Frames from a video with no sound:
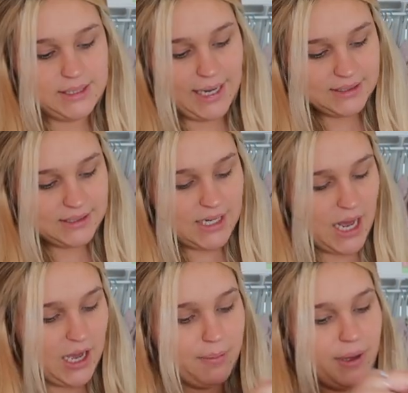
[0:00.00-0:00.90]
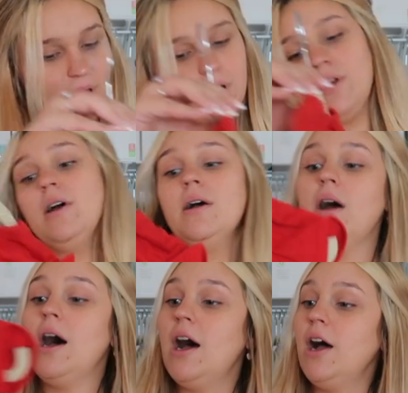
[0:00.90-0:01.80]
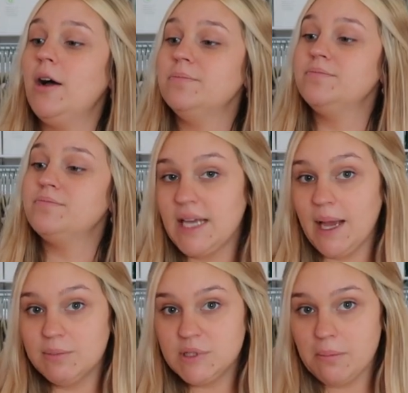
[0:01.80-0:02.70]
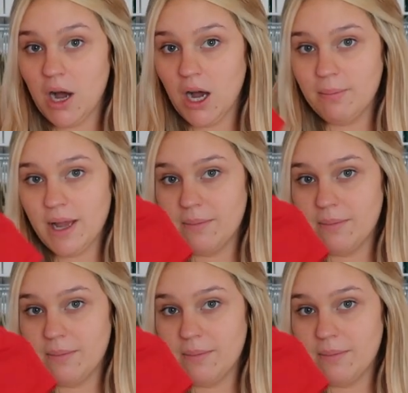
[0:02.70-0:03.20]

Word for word: Next up, um, Sam's mom, my